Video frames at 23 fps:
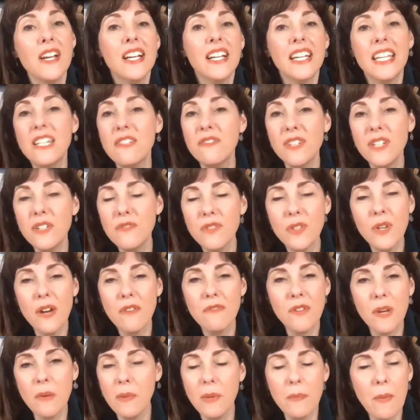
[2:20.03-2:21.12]
Even if you have
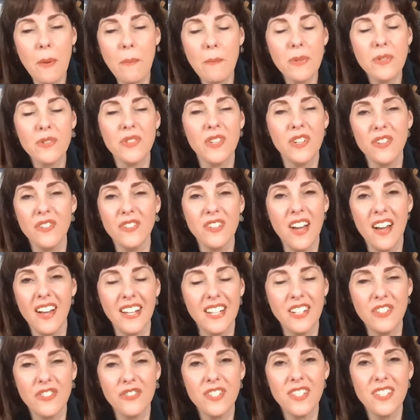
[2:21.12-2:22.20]
family members that are not
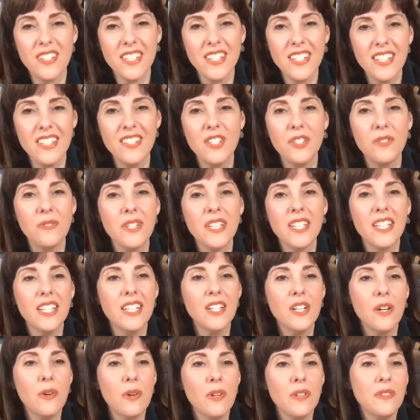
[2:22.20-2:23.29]
interested in doing
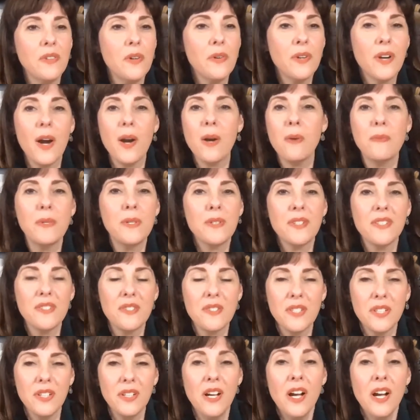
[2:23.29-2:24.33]
keto or low-carb, you can still